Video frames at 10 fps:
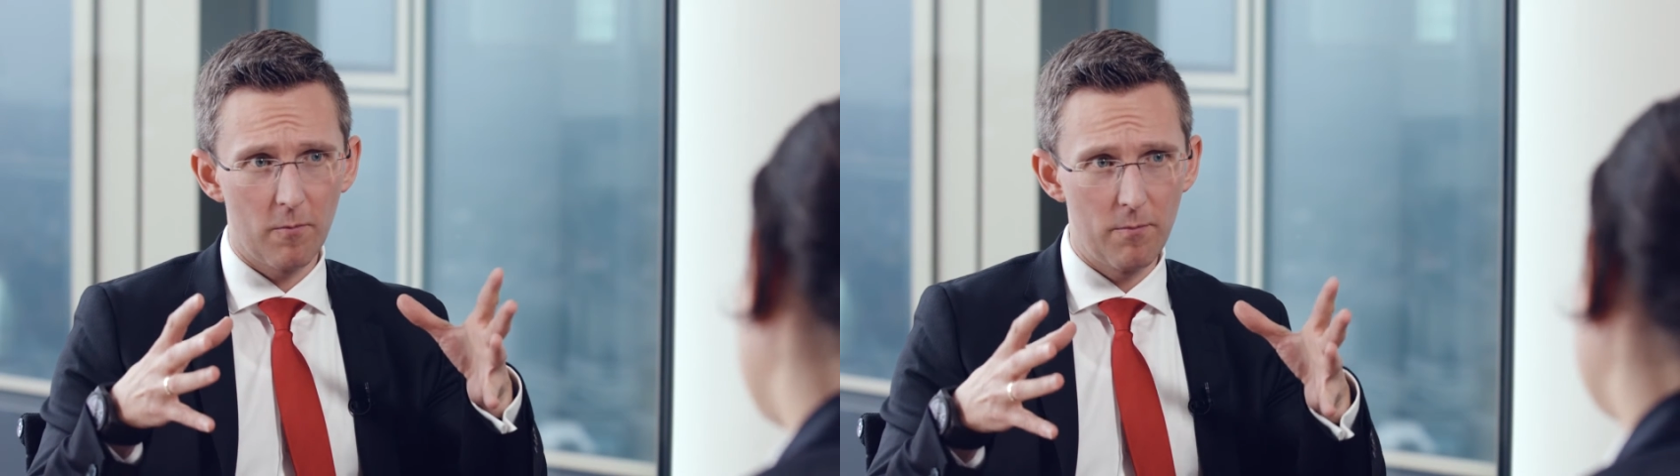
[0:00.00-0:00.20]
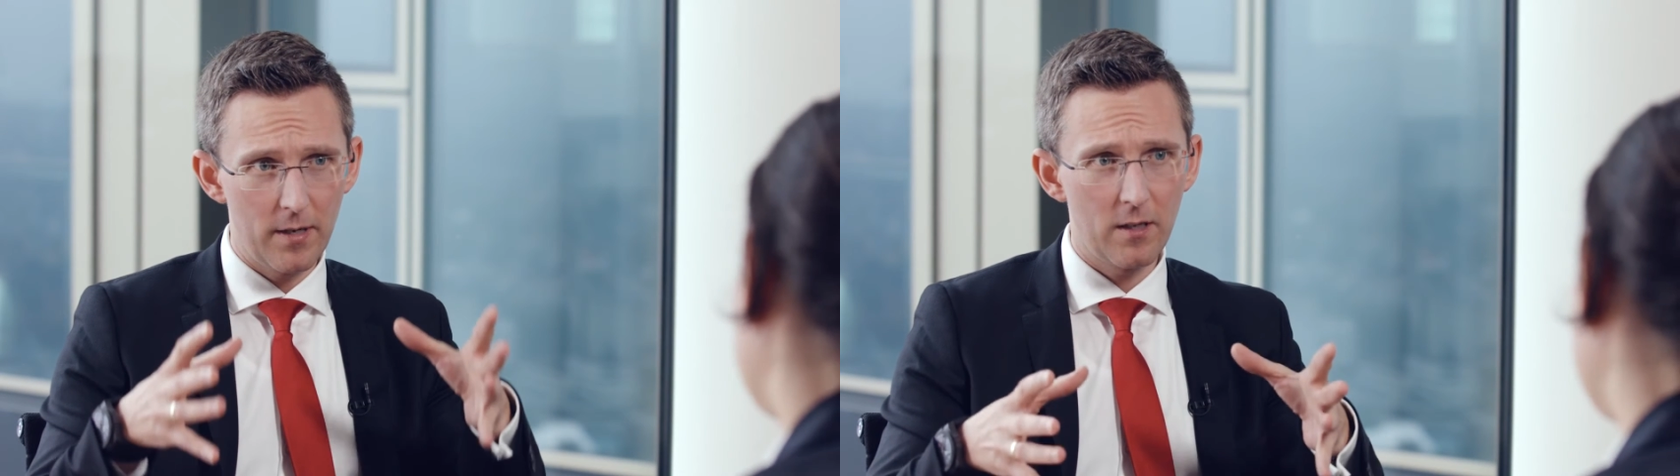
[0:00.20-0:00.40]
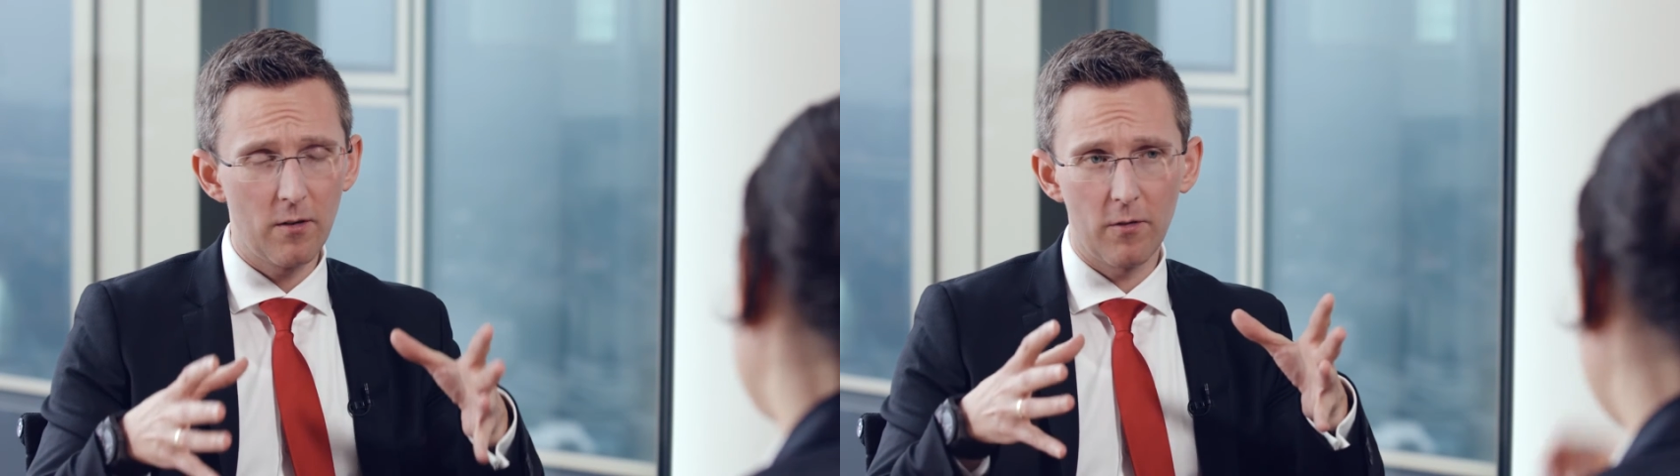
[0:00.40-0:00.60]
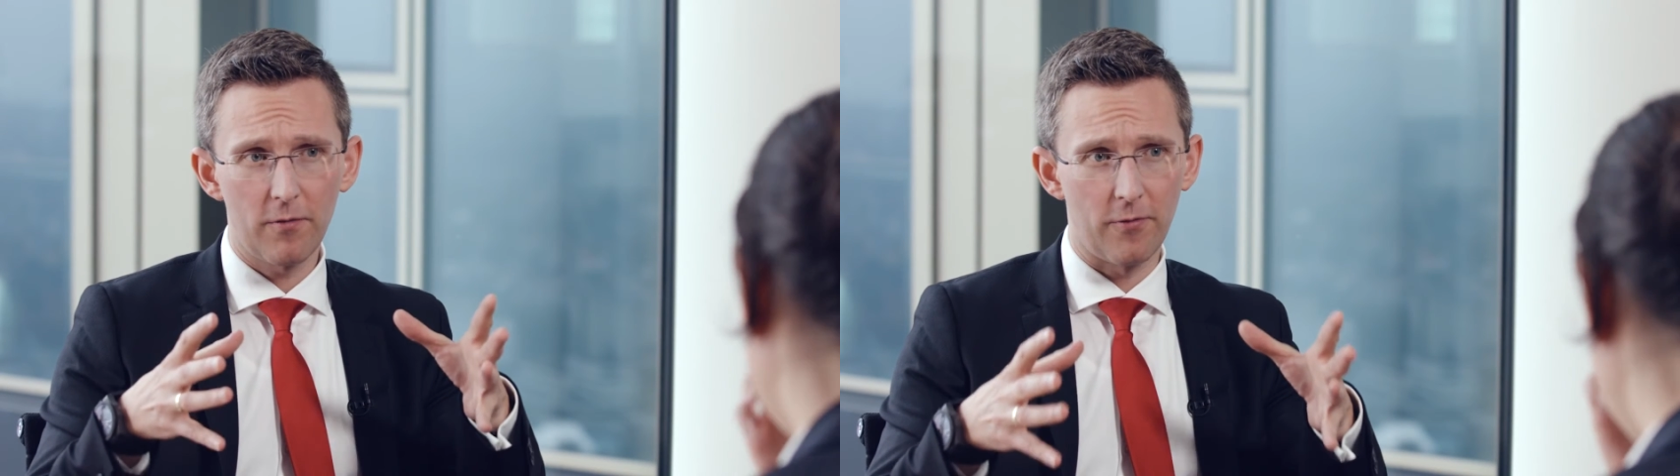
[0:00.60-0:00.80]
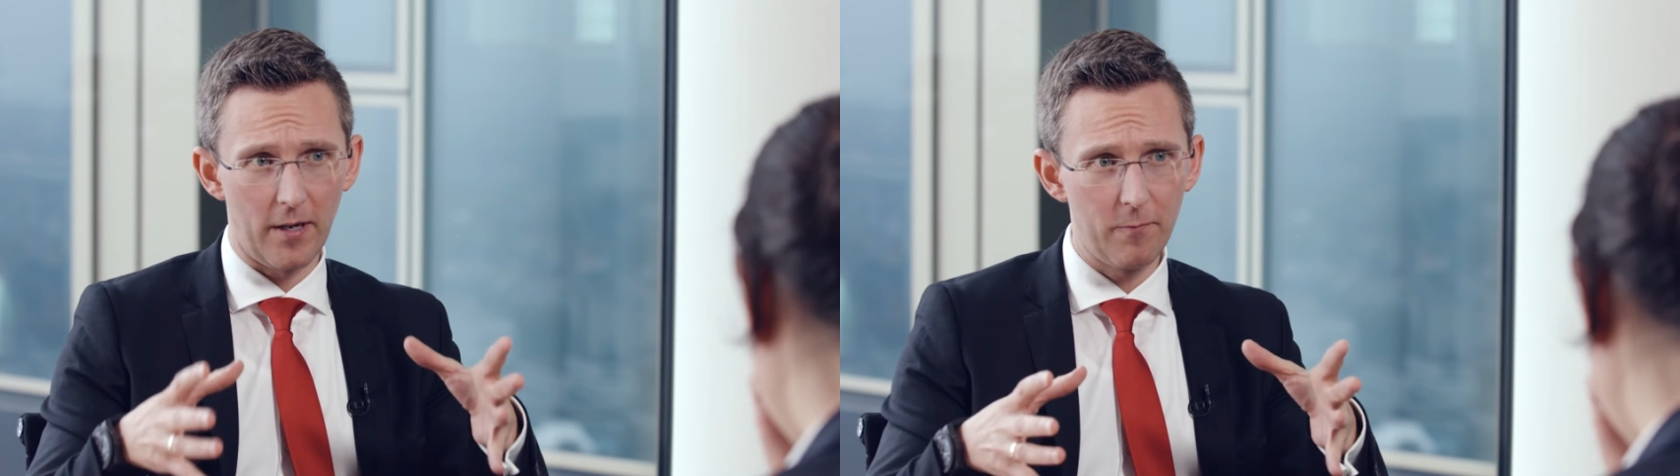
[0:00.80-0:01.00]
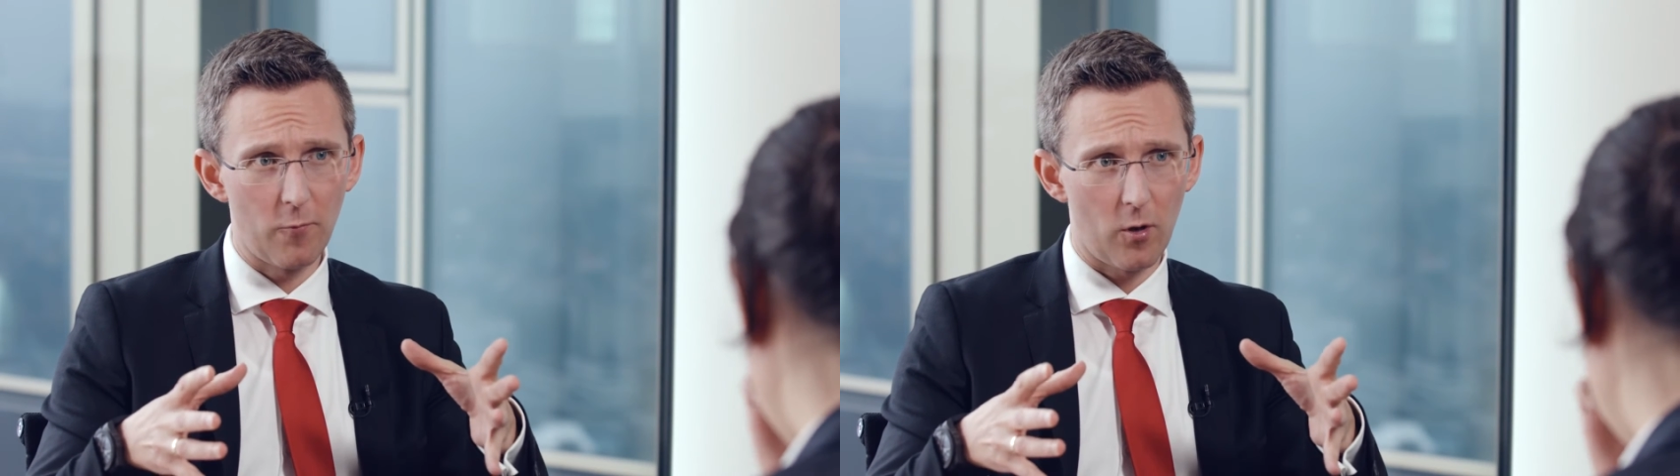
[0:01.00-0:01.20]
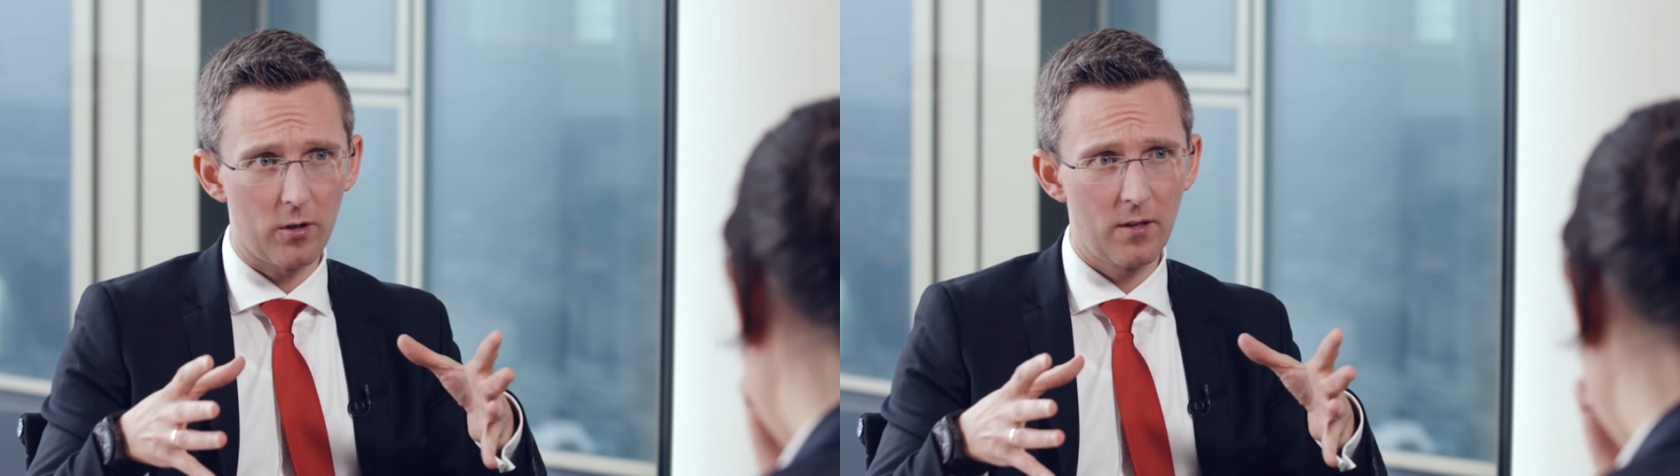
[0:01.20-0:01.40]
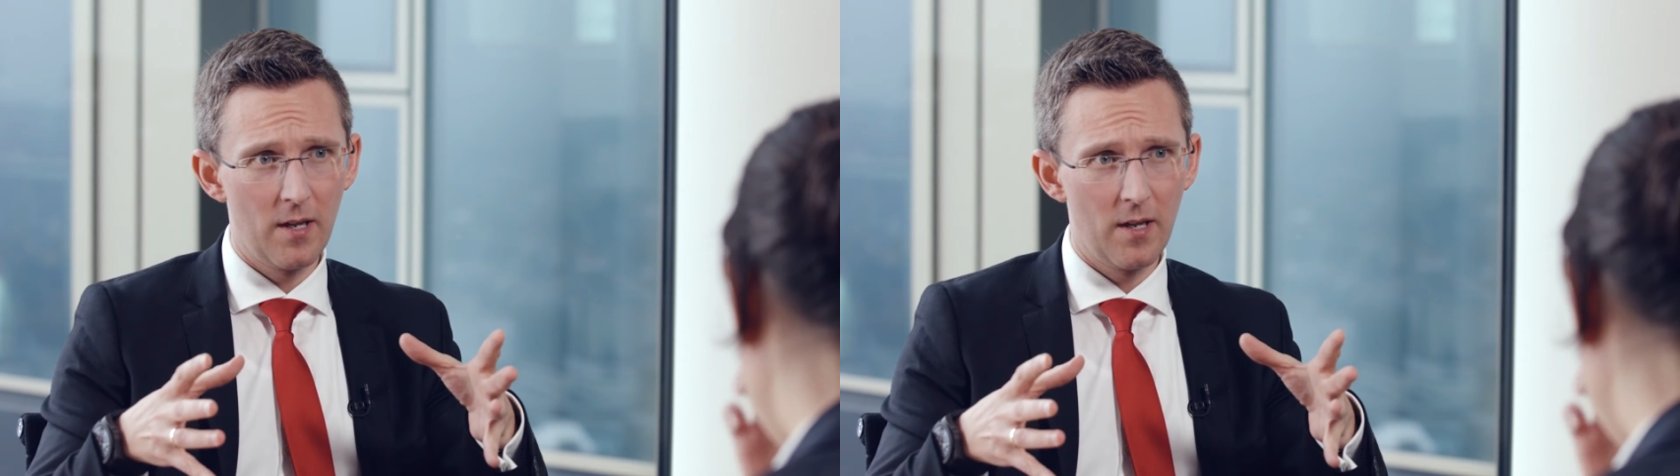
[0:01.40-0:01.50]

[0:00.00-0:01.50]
big framework.